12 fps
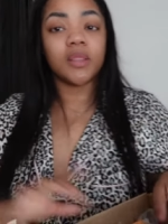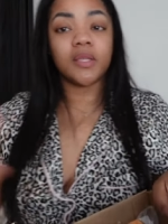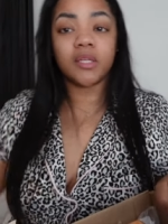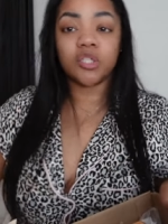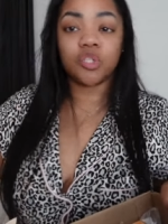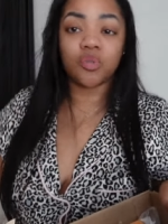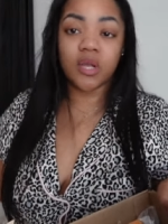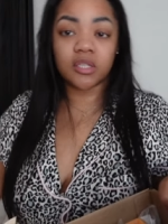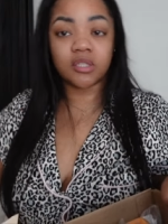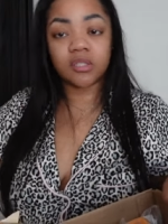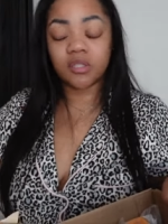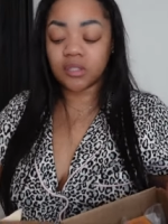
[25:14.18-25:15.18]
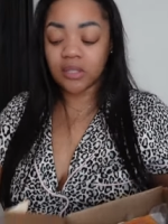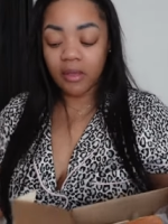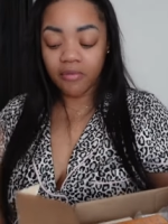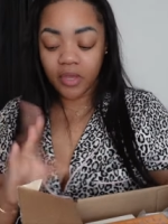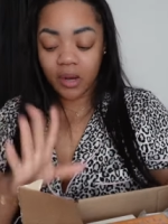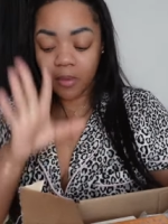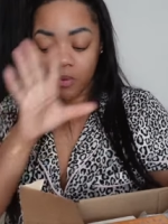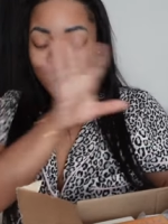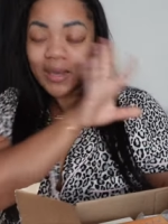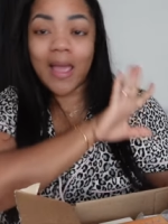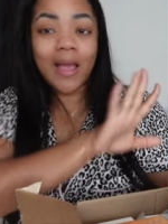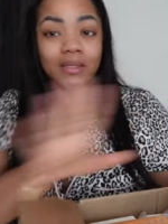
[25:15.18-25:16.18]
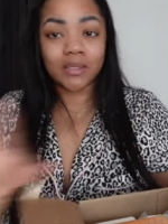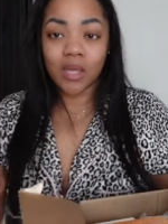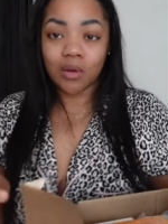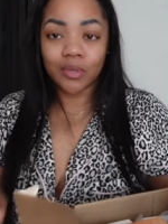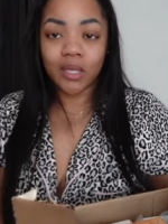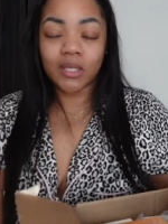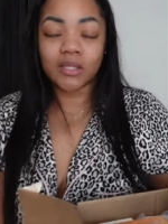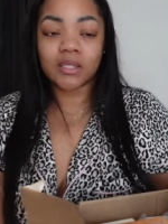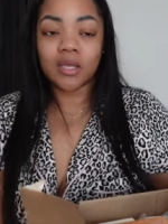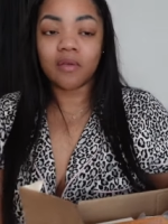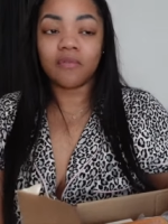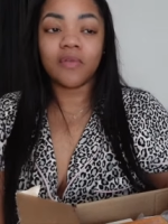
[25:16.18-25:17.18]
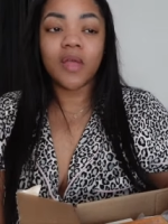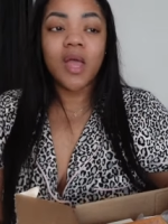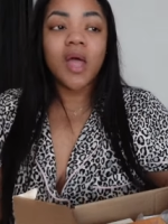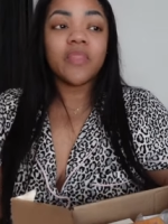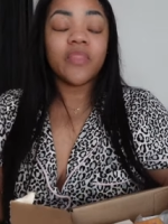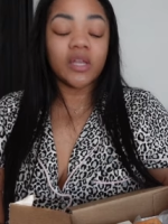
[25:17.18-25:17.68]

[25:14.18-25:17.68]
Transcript: these dressers. And then I'm going to relax on getting stuff.